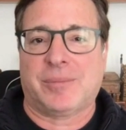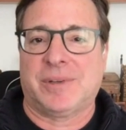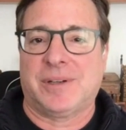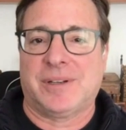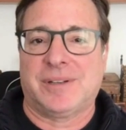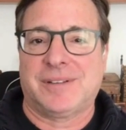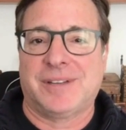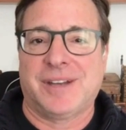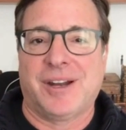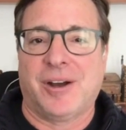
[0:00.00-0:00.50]
But,
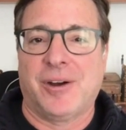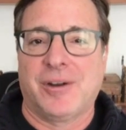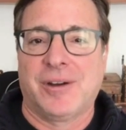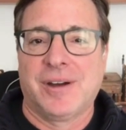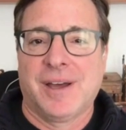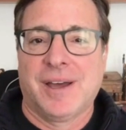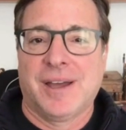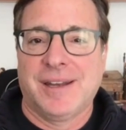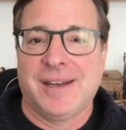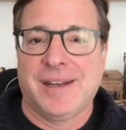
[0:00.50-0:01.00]
you know,
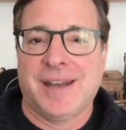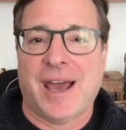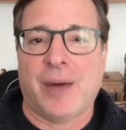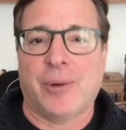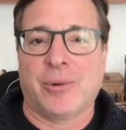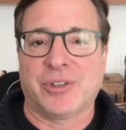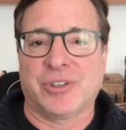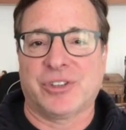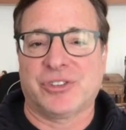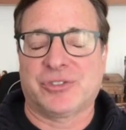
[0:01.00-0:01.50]
now
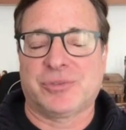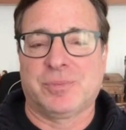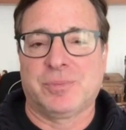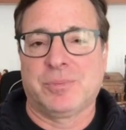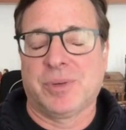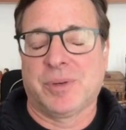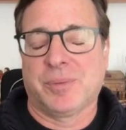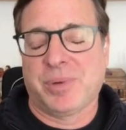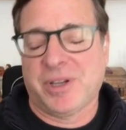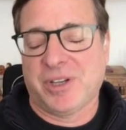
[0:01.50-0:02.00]
we're
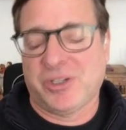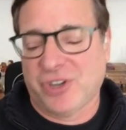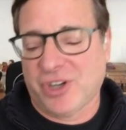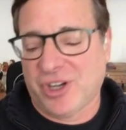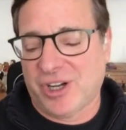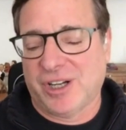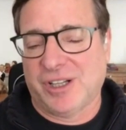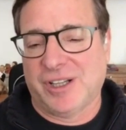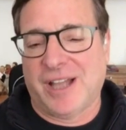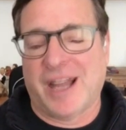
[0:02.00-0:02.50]
binging
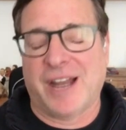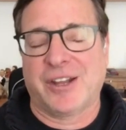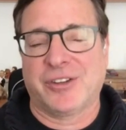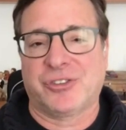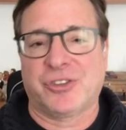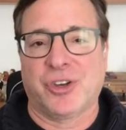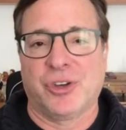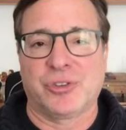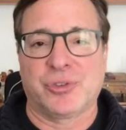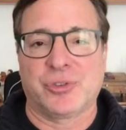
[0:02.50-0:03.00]
on a lot of
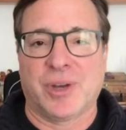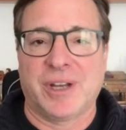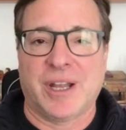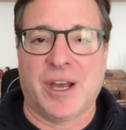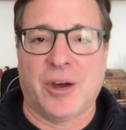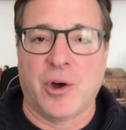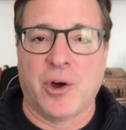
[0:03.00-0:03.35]
shows right now.